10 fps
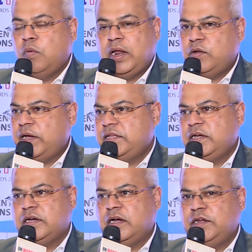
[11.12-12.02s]
Well, no, I
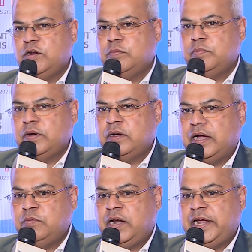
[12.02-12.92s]
think,
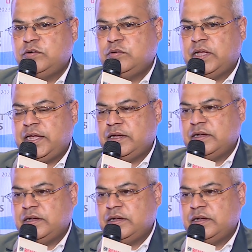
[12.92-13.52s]
I would like to thank